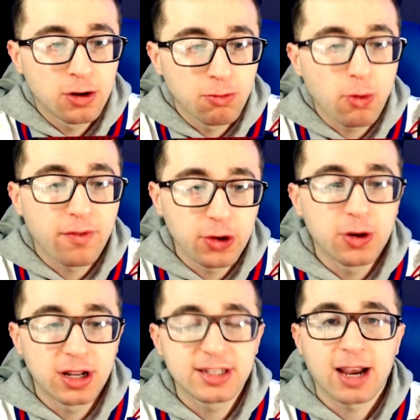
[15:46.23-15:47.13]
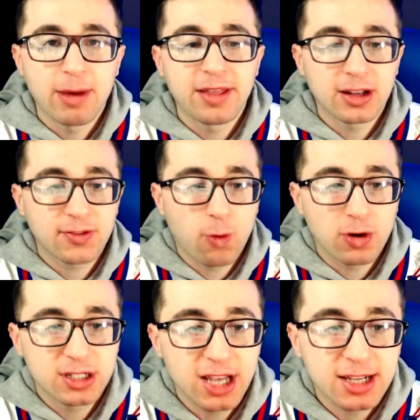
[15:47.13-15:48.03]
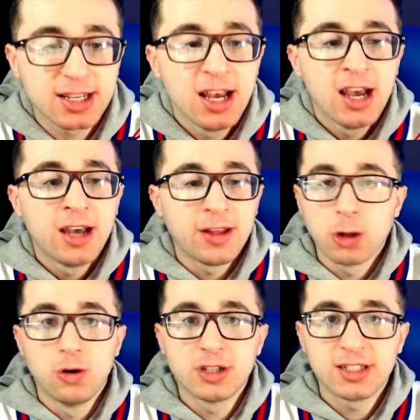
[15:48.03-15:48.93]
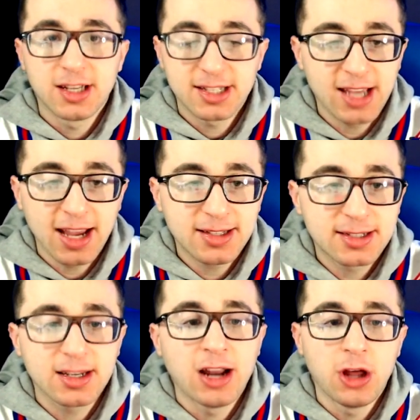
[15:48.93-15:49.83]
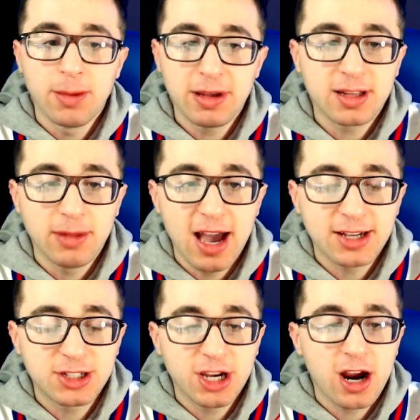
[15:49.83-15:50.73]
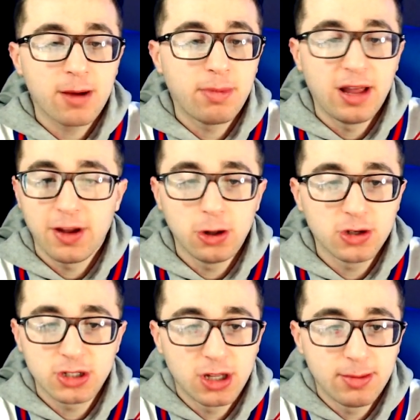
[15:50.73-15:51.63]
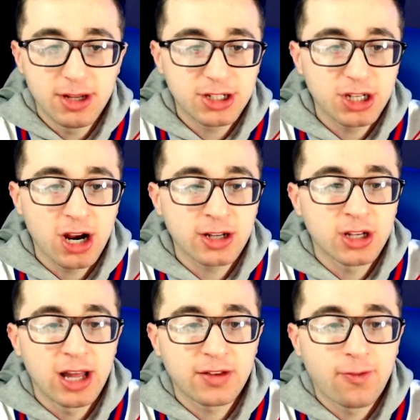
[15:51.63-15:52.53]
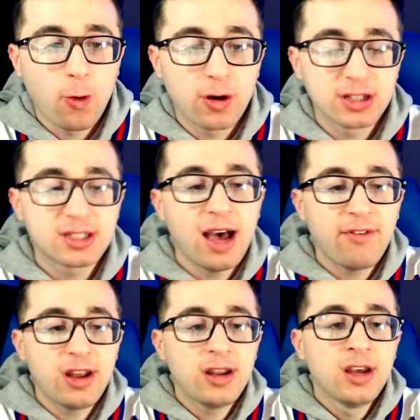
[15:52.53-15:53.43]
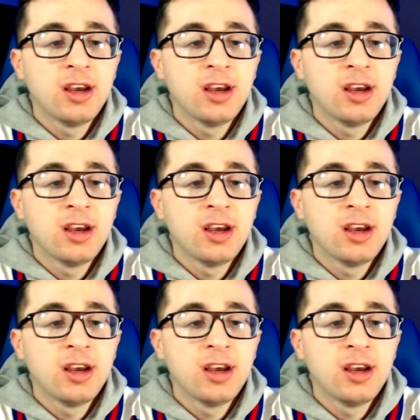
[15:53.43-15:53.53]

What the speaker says: We'll review it in a second, but I think it's 4-6. They're losing to the Saints. I know they beat them last year, but they're losing to them this year, so that's 4-7.